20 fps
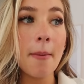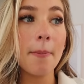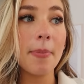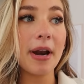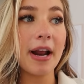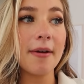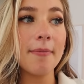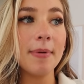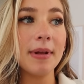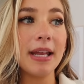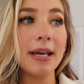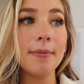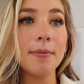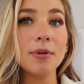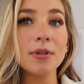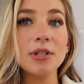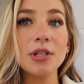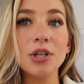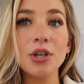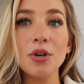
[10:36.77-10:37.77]
but I've been
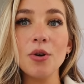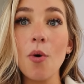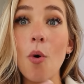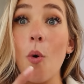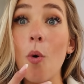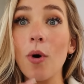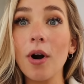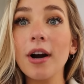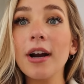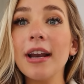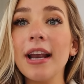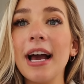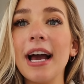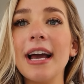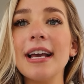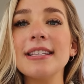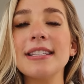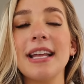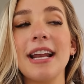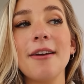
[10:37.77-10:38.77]
able to
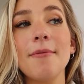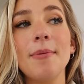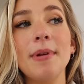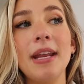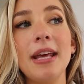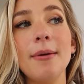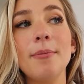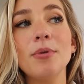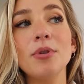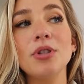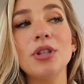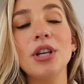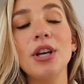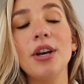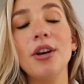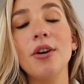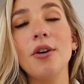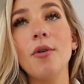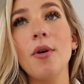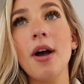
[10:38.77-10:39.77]
organize and I've been able
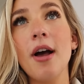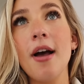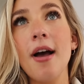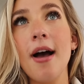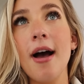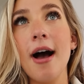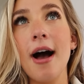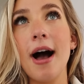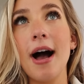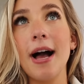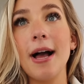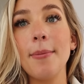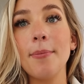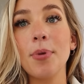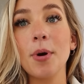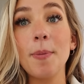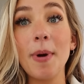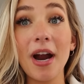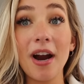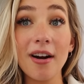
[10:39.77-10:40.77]
to
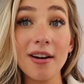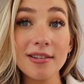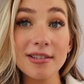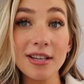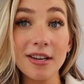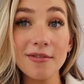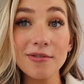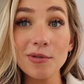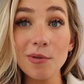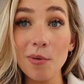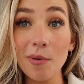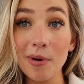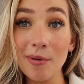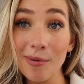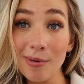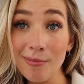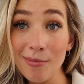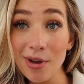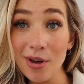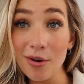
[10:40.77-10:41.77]
um, prepare ourselves for
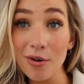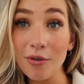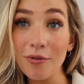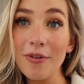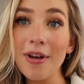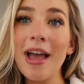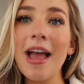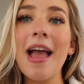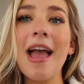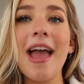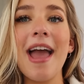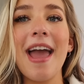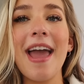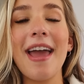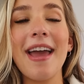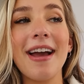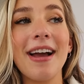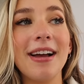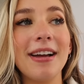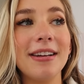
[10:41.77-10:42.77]
when we move.
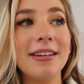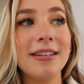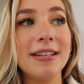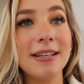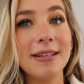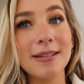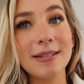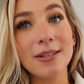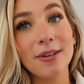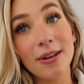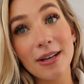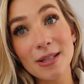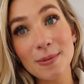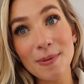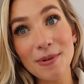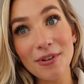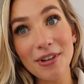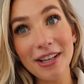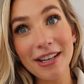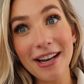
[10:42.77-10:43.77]
And so it's
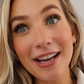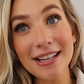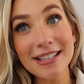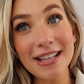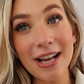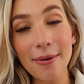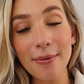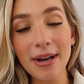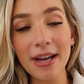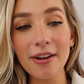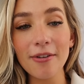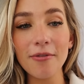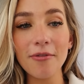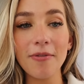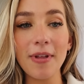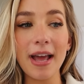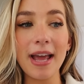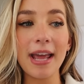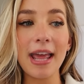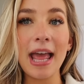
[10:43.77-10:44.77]
been really nice that way
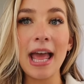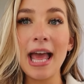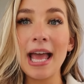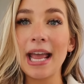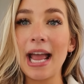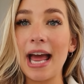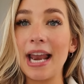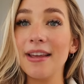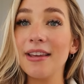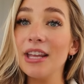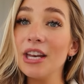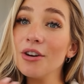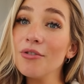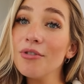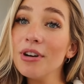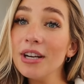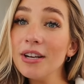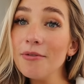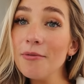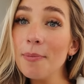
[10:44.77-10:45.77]
of like kind of
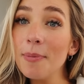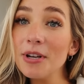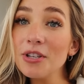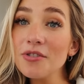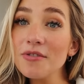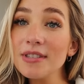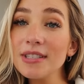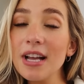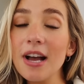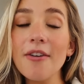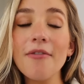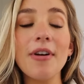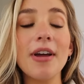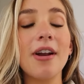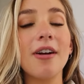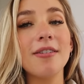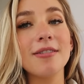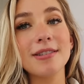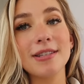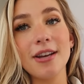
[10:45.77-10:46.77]
getting rid of a bunch of stuff
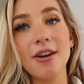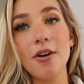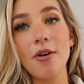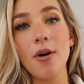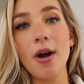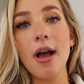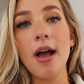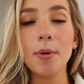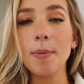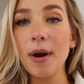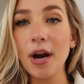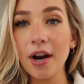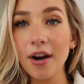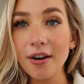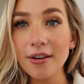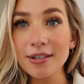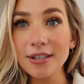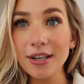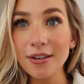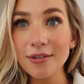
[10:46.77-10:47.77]
and also
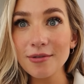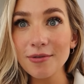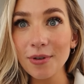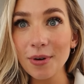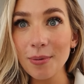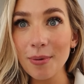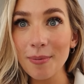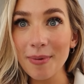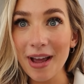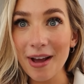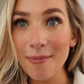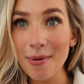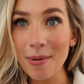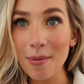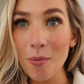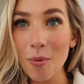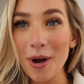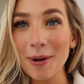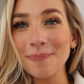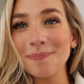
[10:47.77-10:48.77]
preparing ourselves for when we have
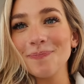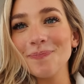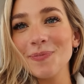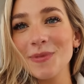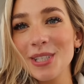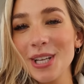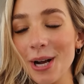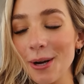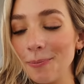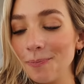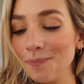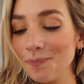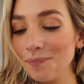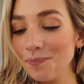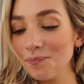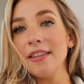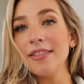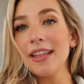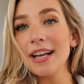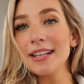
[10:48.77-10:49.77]
baby boy. So
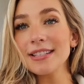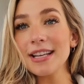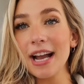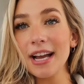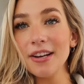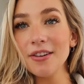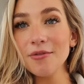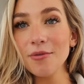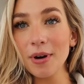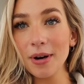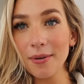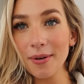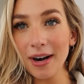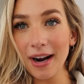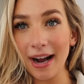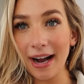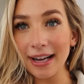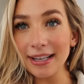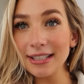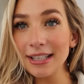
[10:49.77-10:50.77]
that's kind of where we're
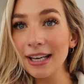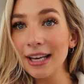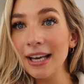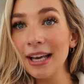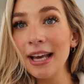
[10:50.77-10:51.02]
at.